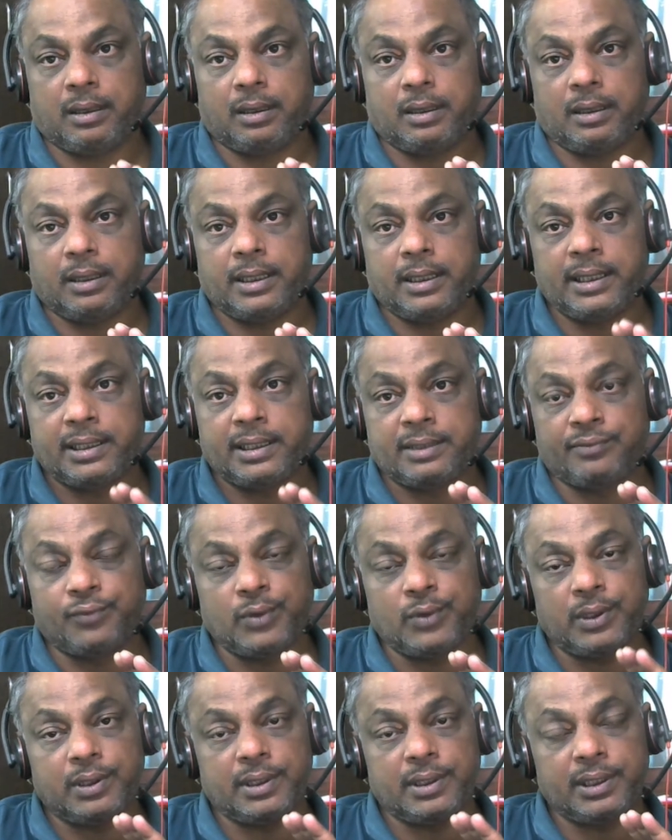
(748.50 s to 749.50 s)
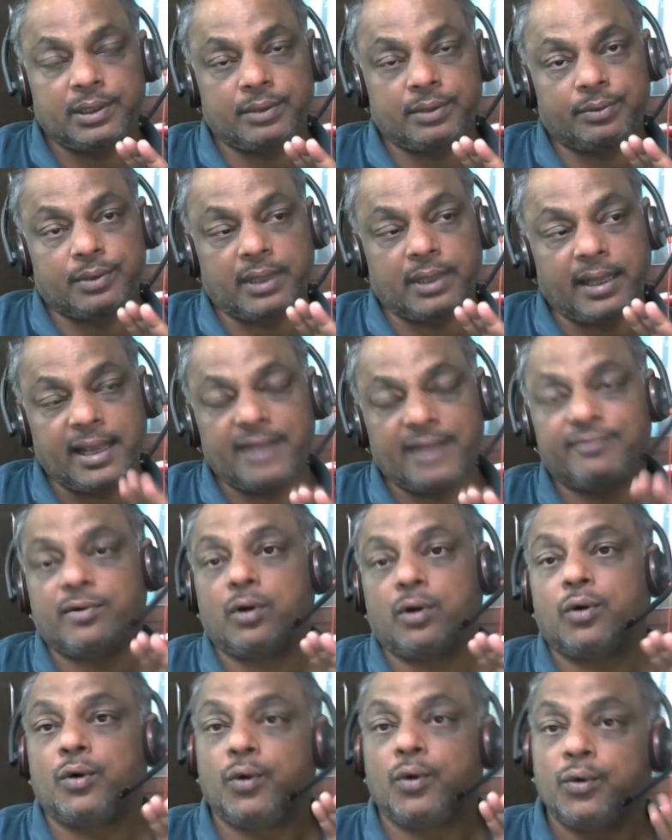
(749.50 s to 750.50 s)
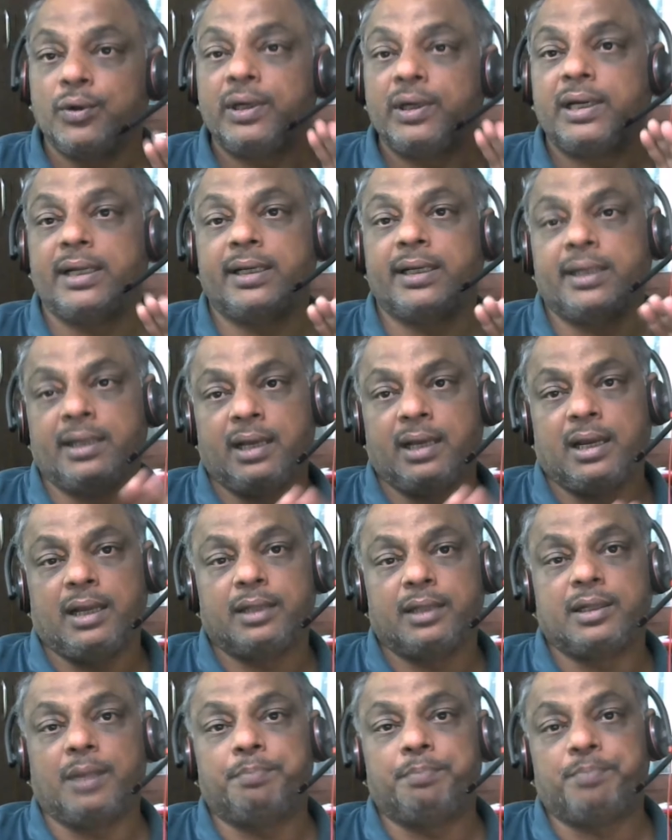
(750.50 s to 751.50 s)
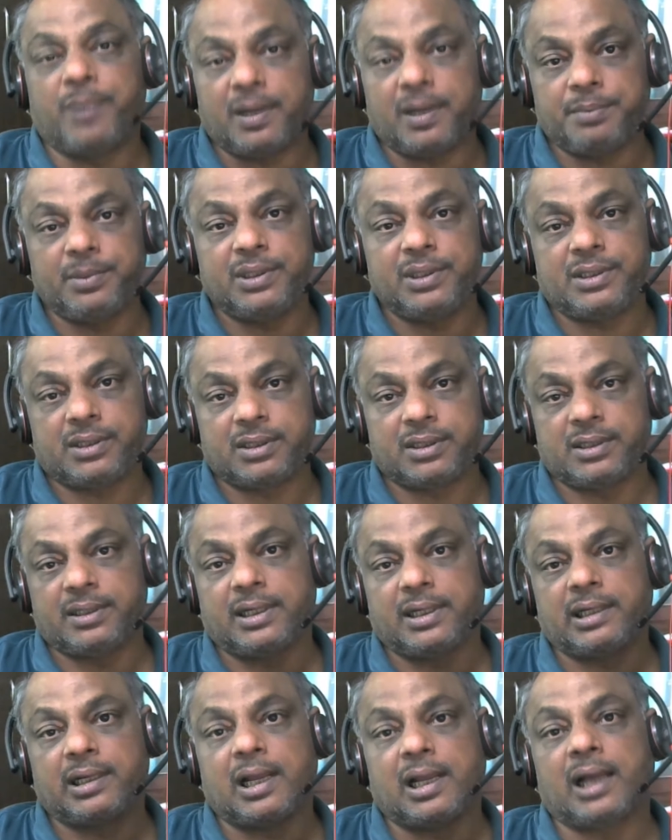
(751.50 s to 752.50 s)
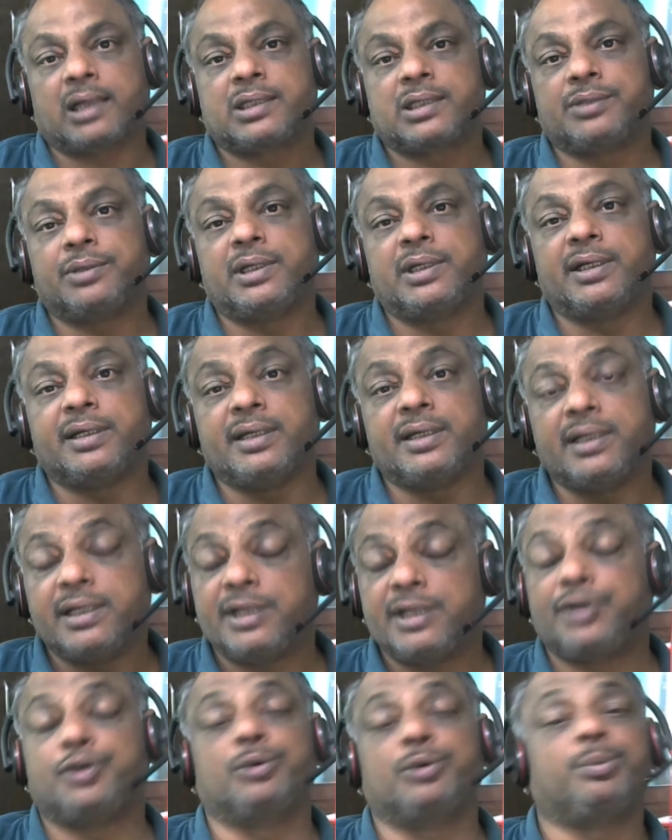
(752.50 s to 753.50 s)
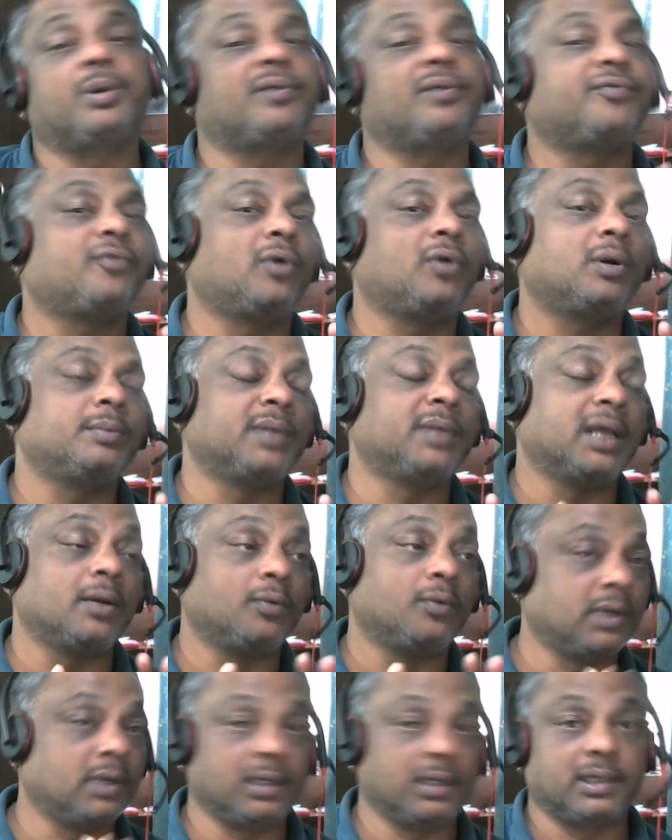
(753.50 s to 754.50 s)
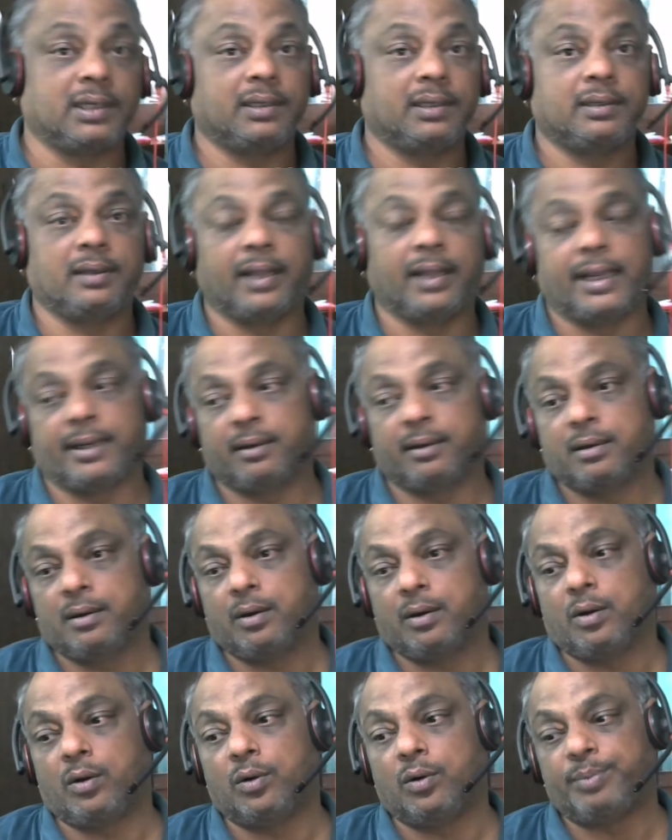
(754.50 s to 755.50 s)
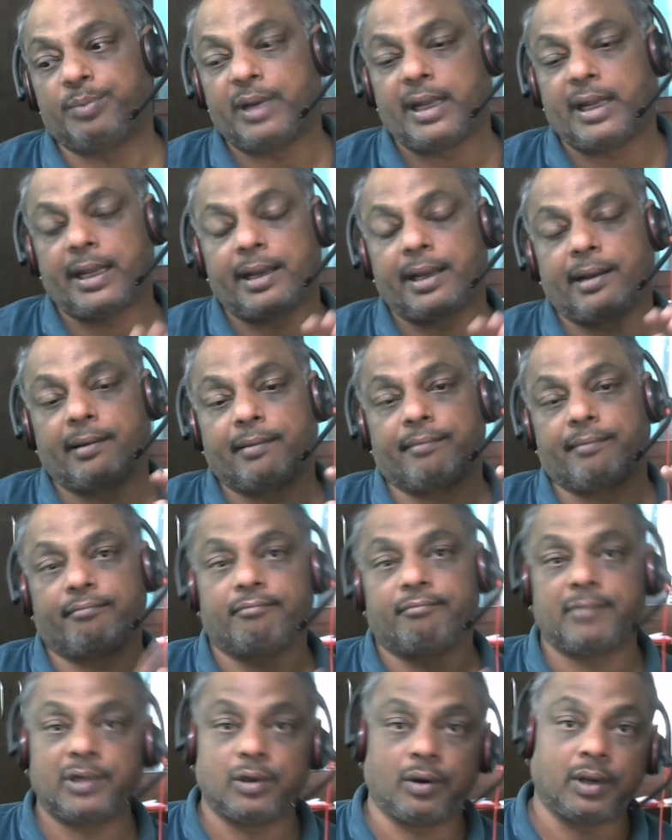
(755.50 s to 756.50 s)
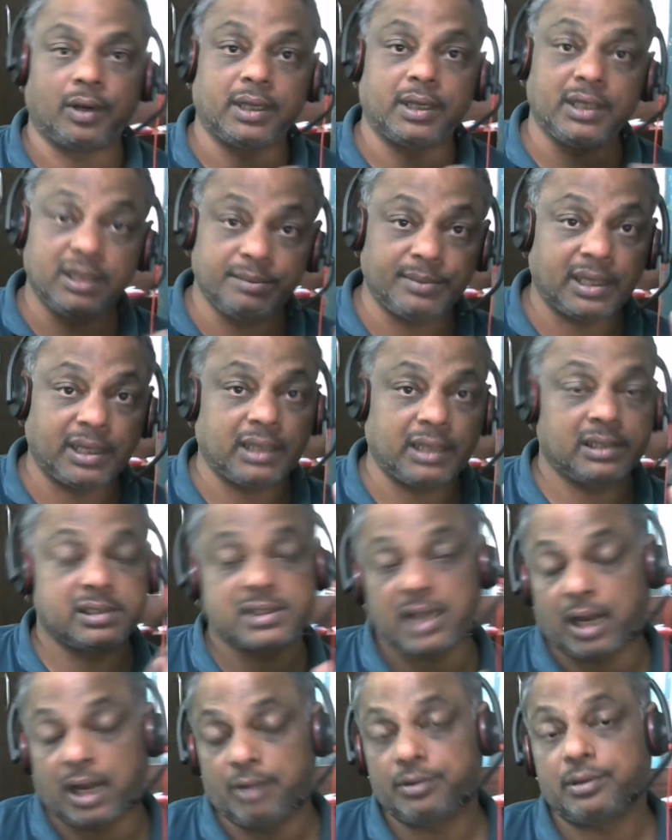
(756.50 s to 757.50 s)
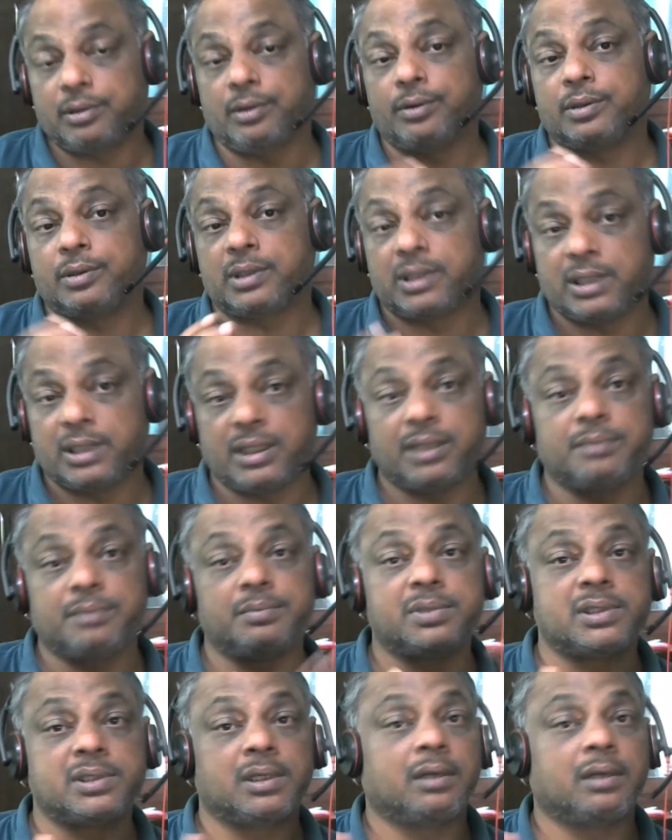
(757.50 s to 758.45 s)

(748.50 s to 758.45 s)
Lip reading: it gave only the permission that actually need to perform their work, like opening your emails, Outlook, Teams.